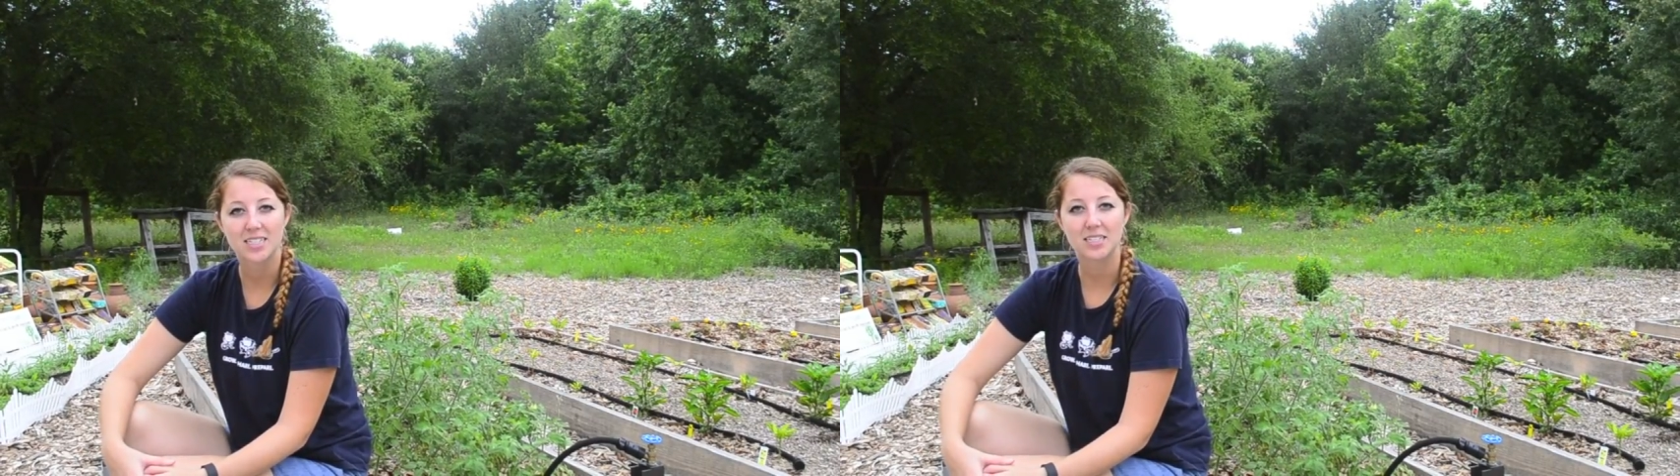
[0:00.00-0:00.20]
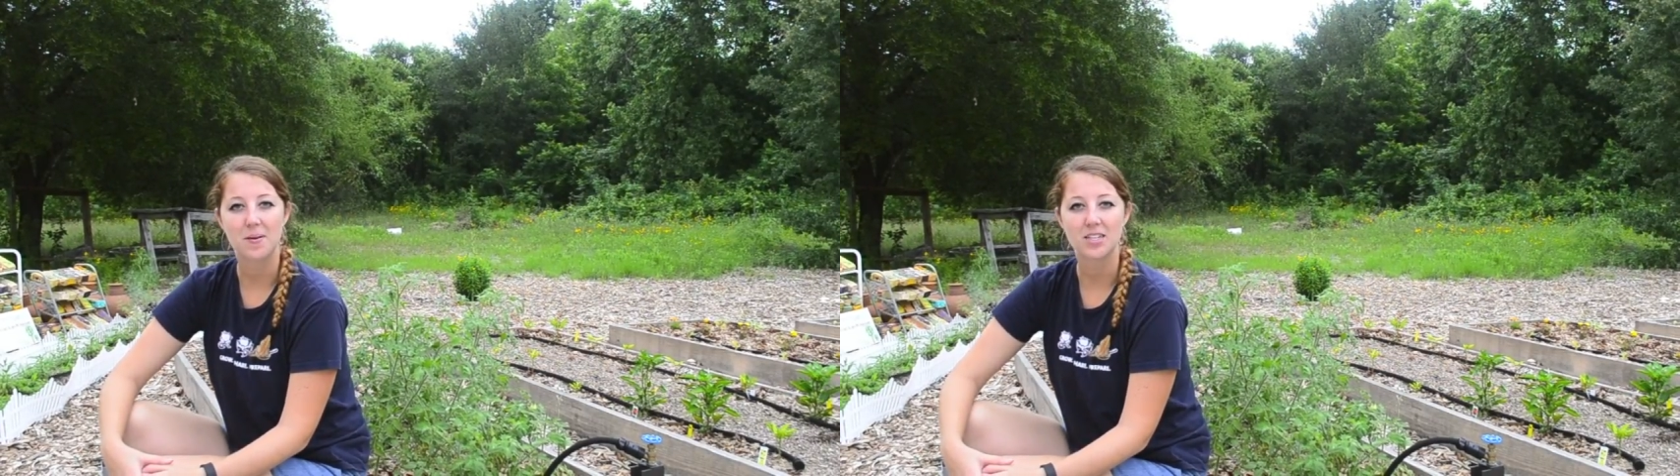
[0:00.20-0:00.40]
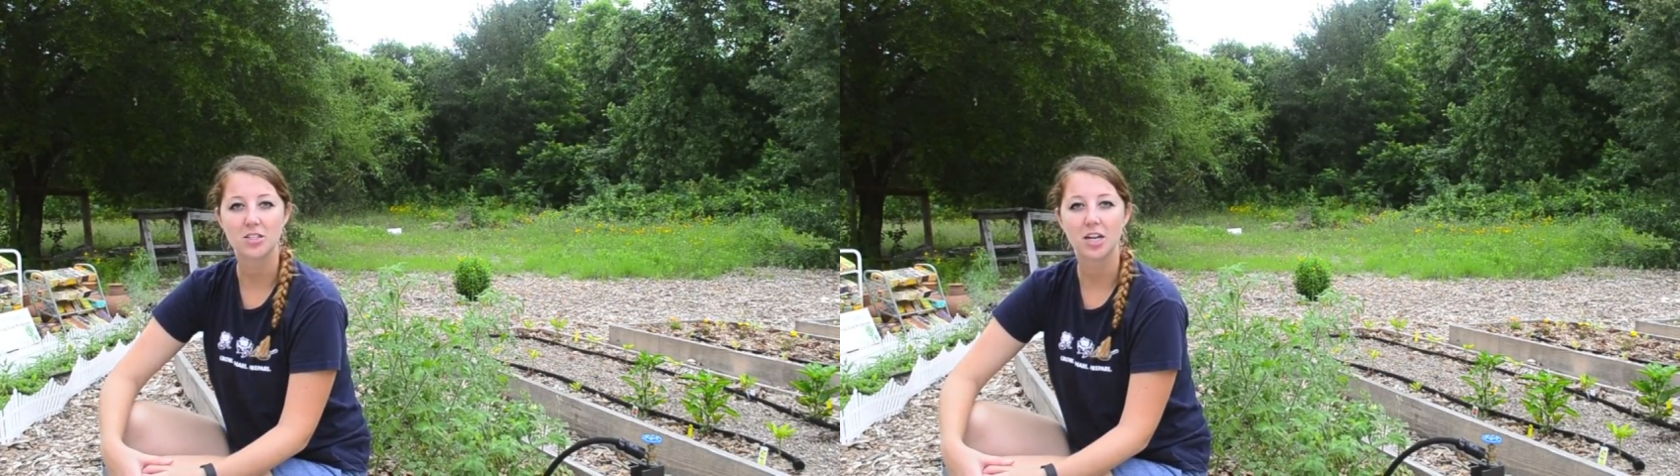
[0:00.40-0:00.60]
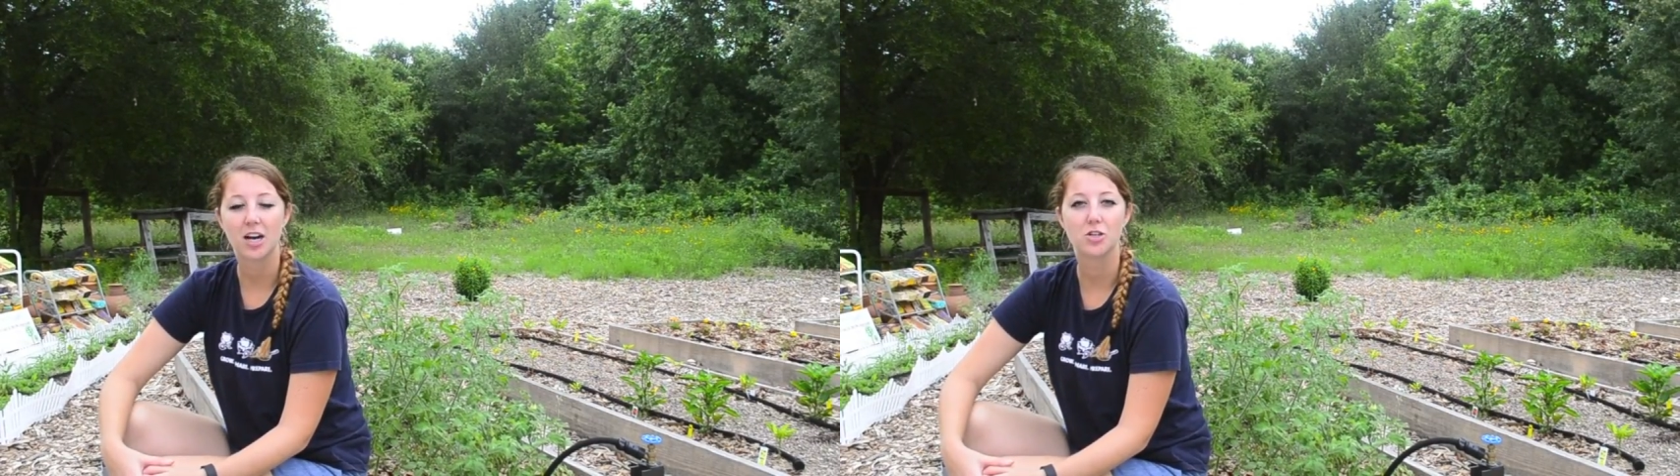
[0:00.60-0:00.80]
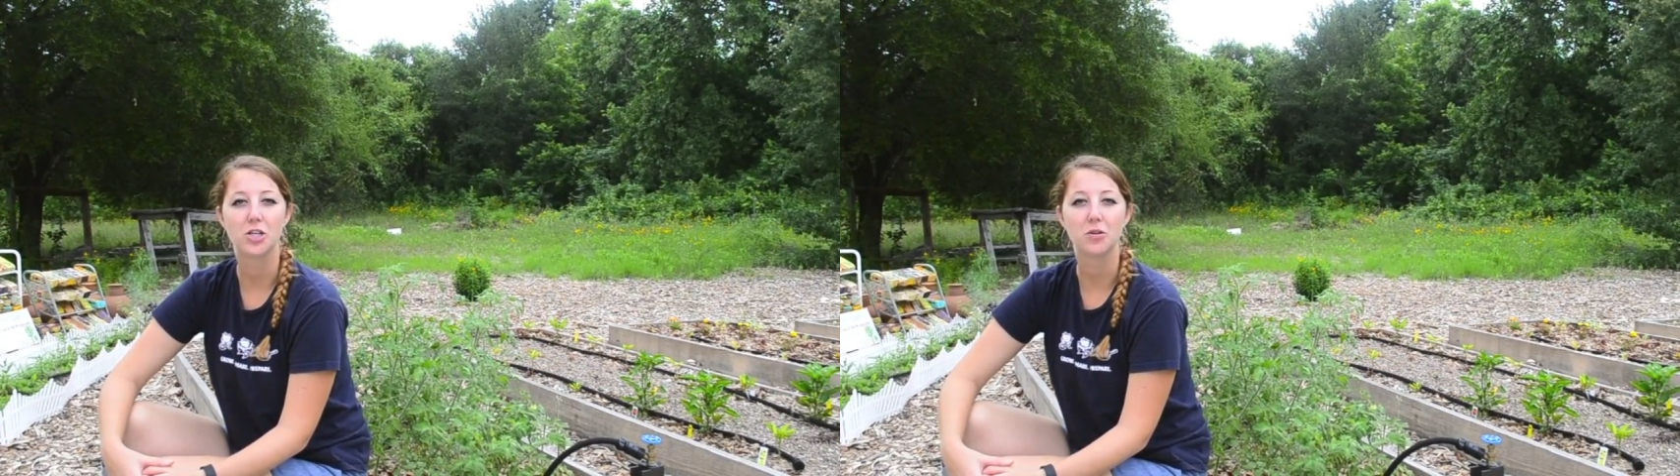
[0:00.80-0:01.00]
semester on
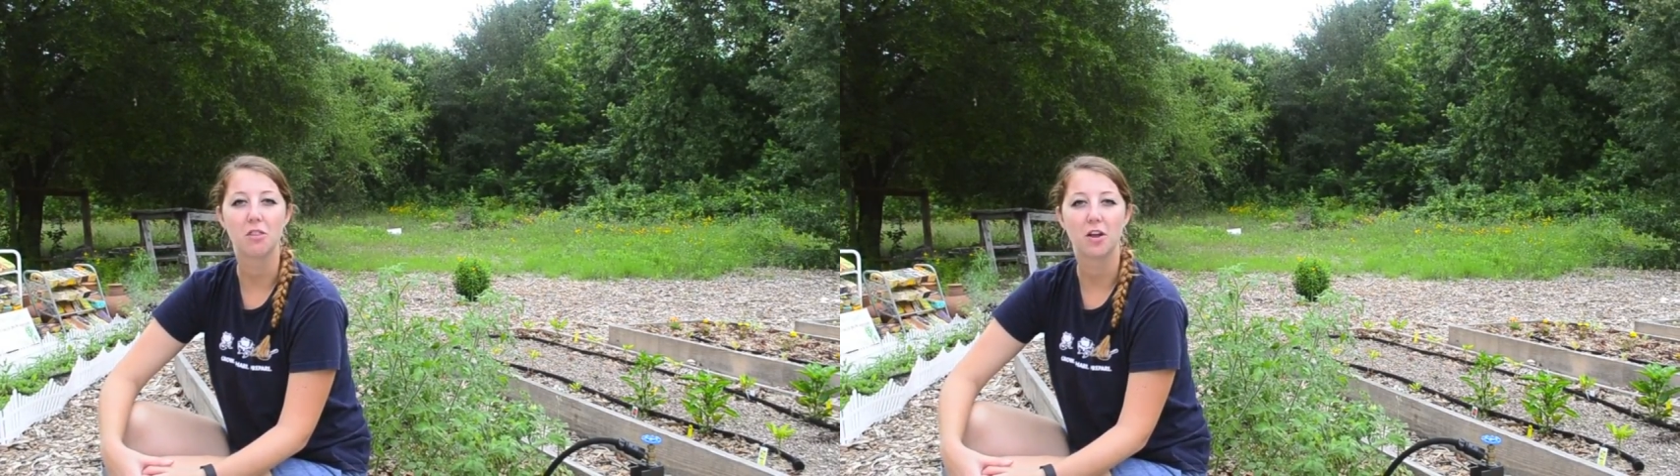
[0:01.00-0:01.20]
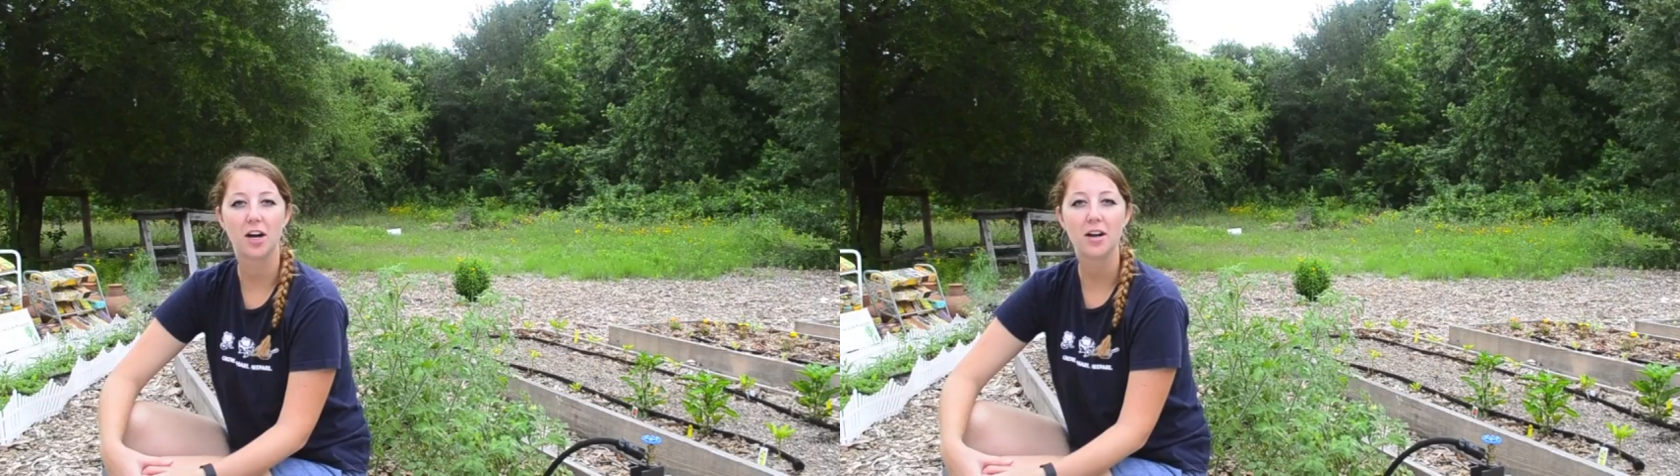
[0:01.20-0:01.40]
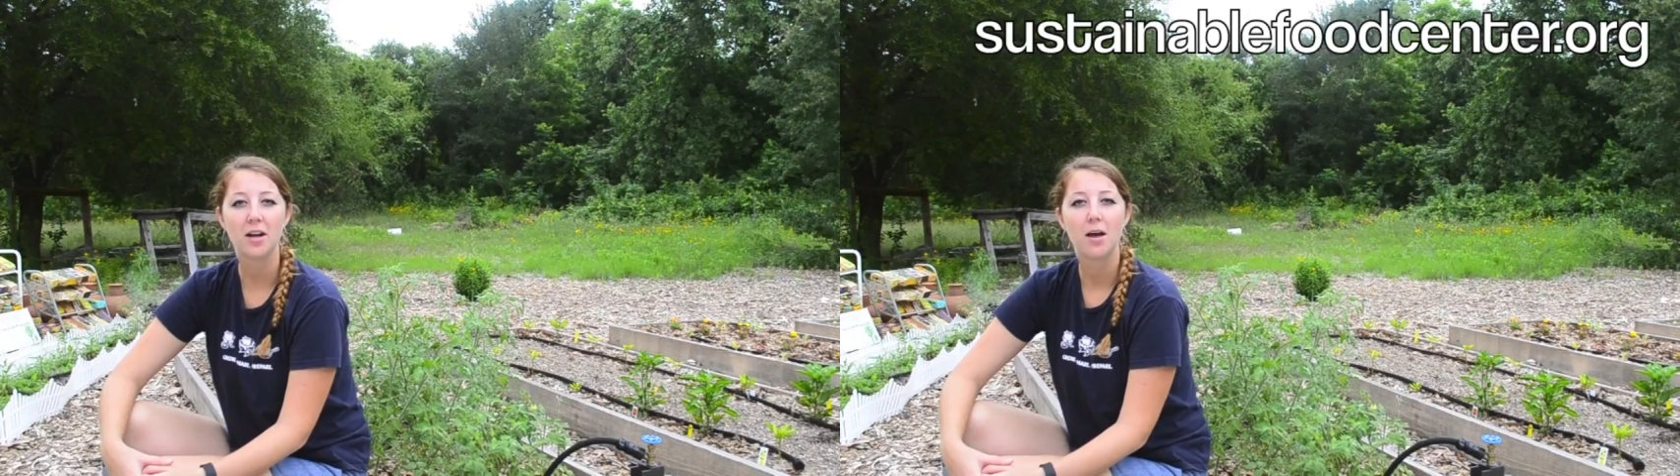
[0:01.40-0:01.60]
June 3rd,